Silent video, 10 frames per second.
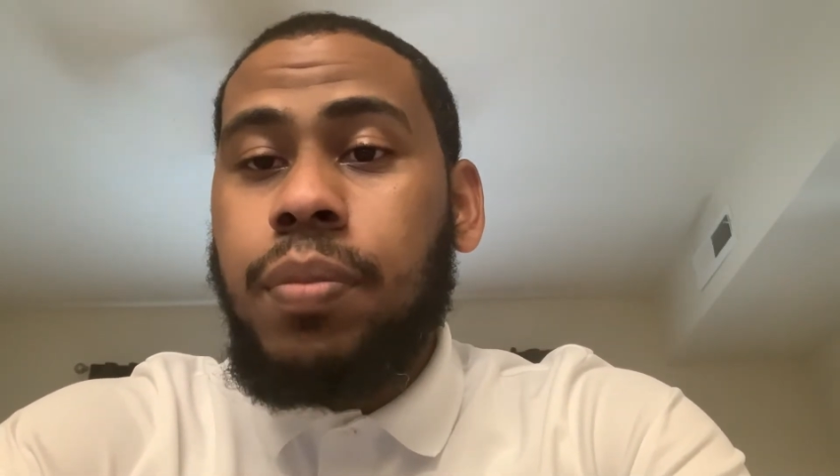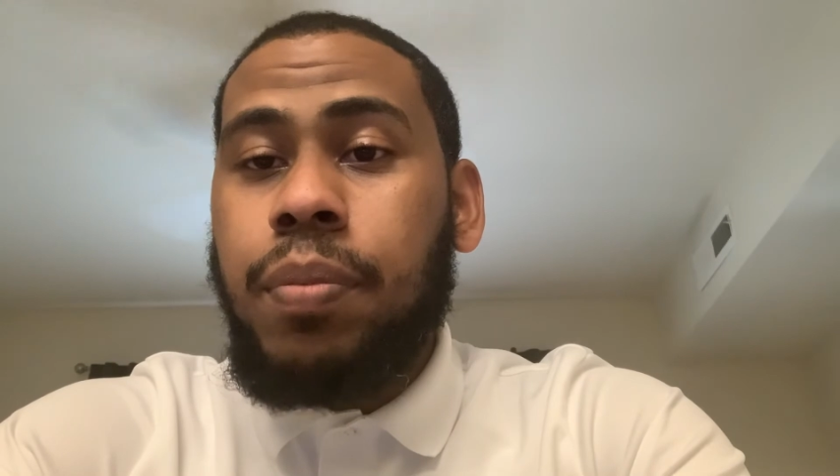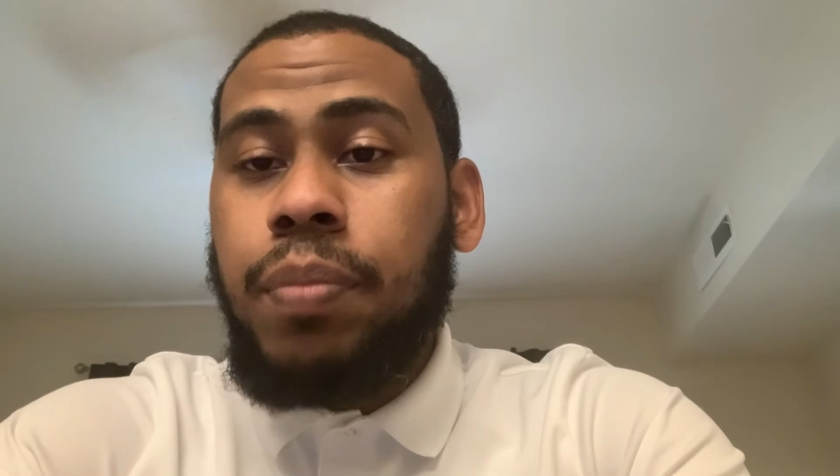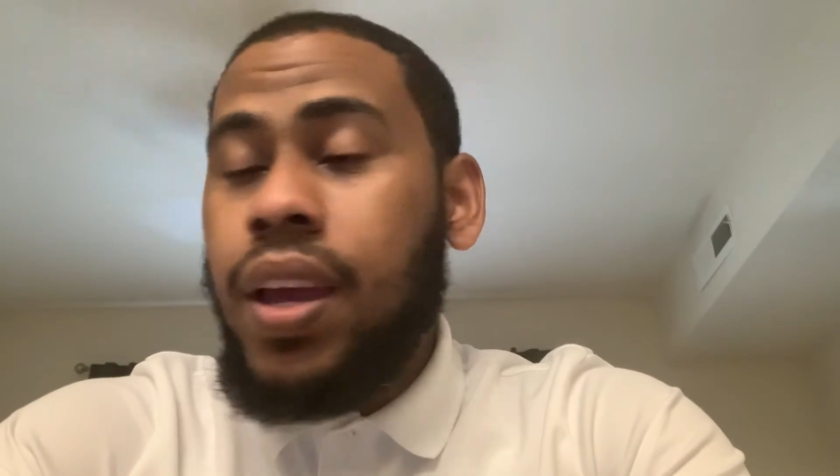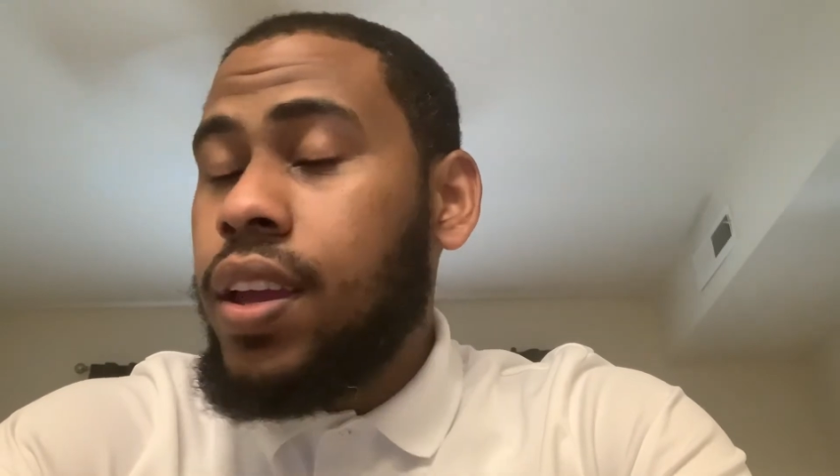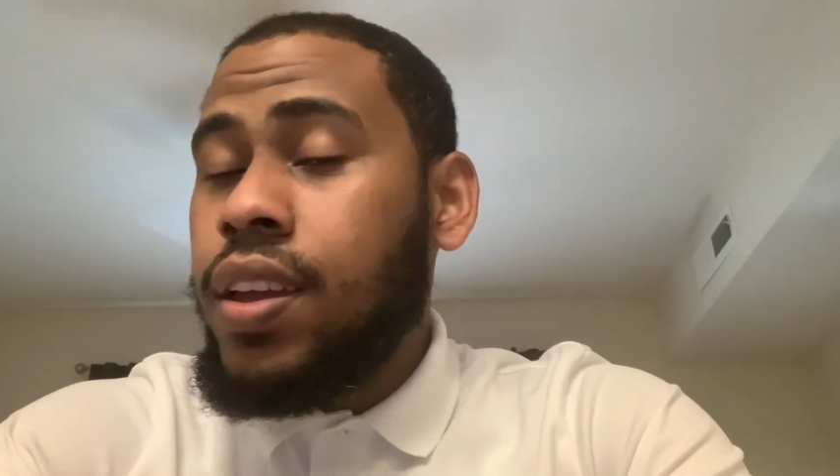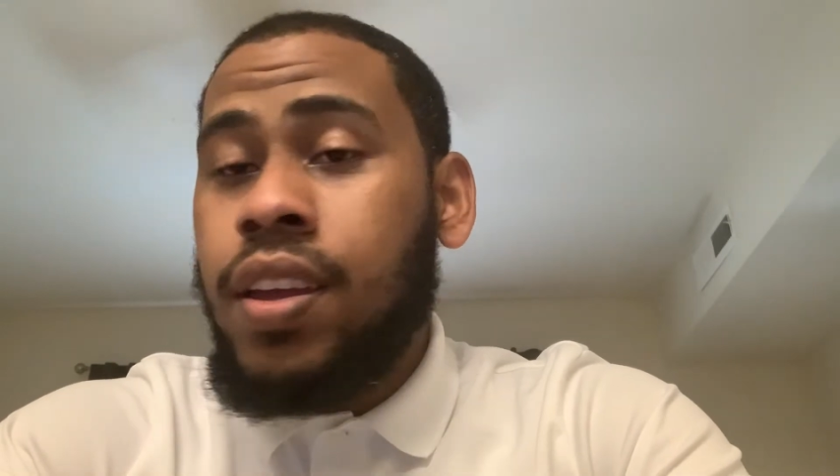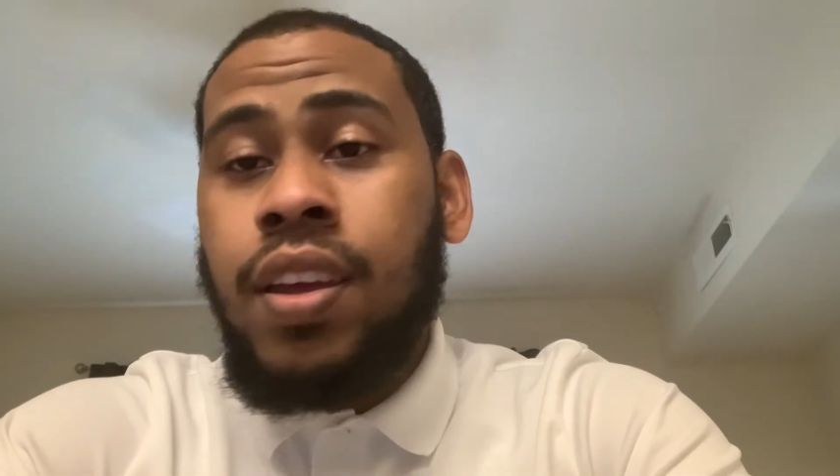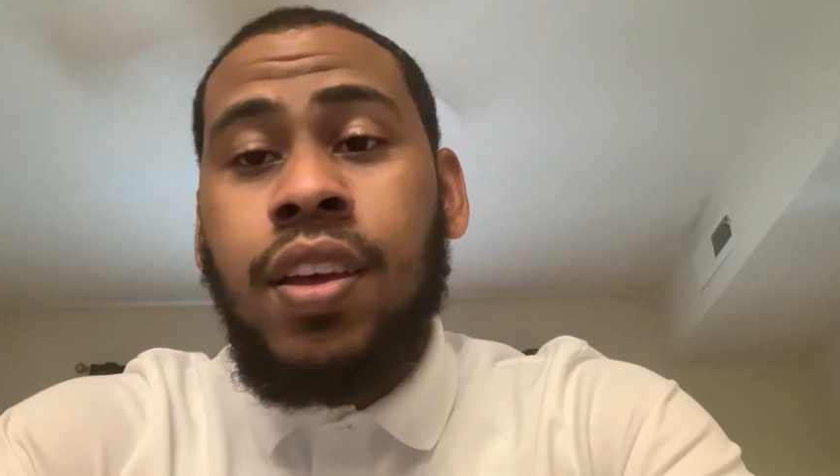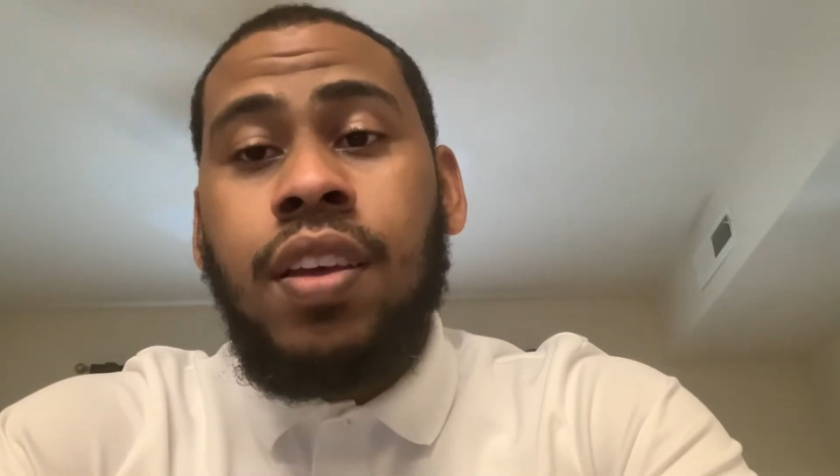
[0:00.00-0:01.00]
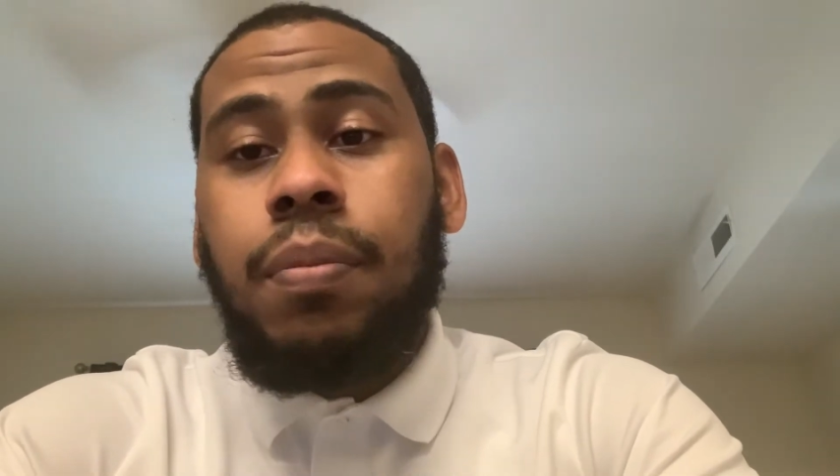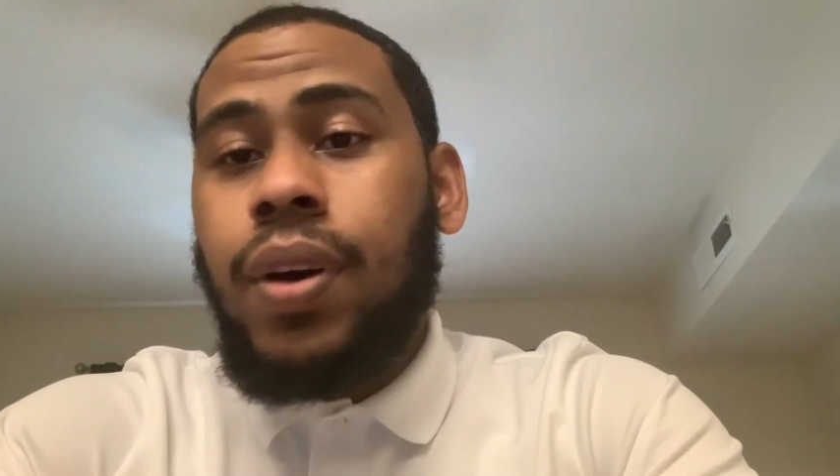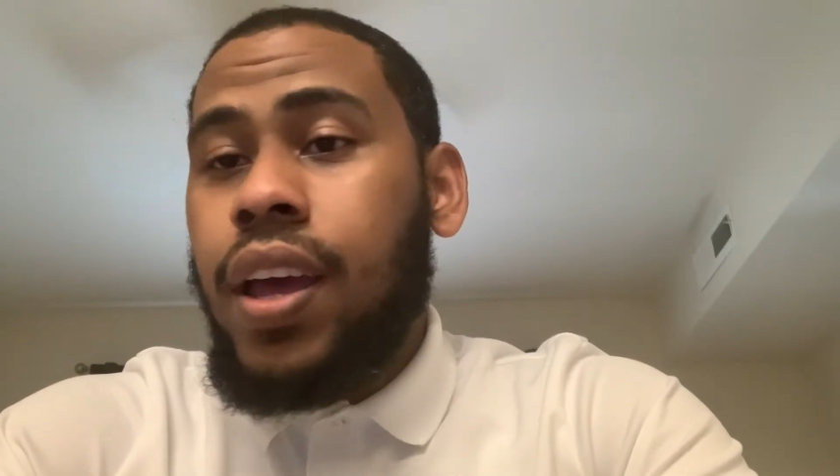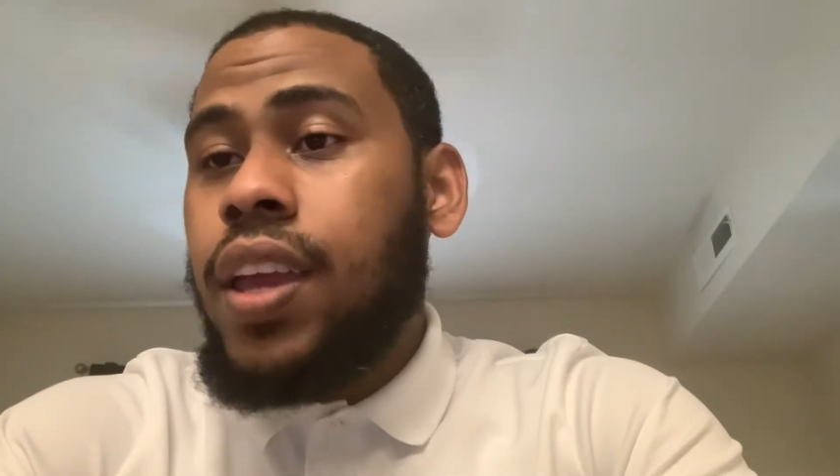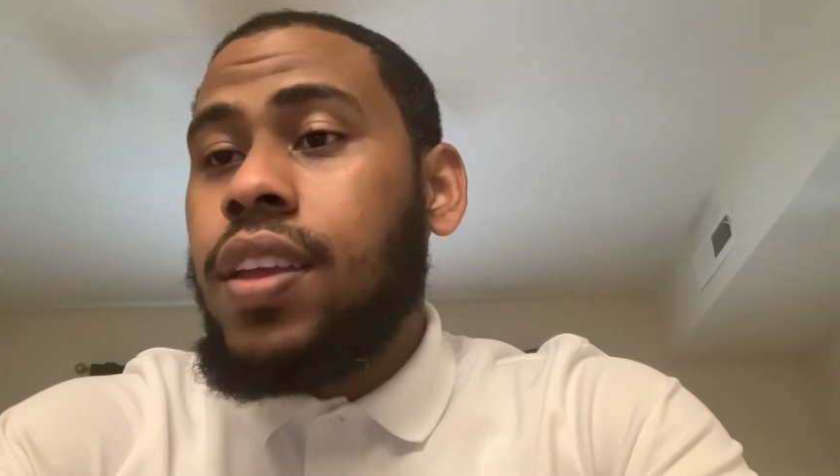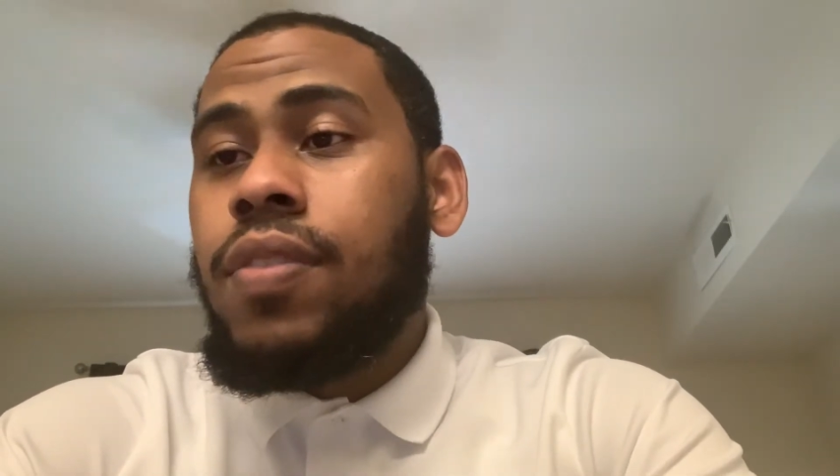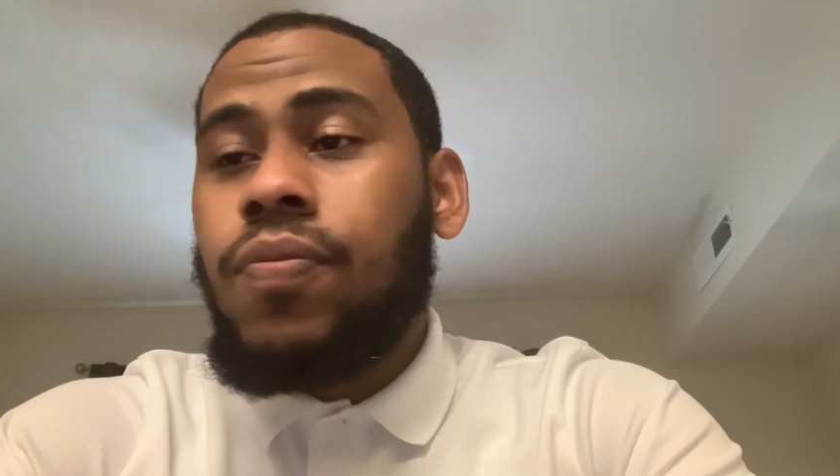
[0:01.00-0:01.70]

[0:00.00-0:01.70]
my man. But, hey,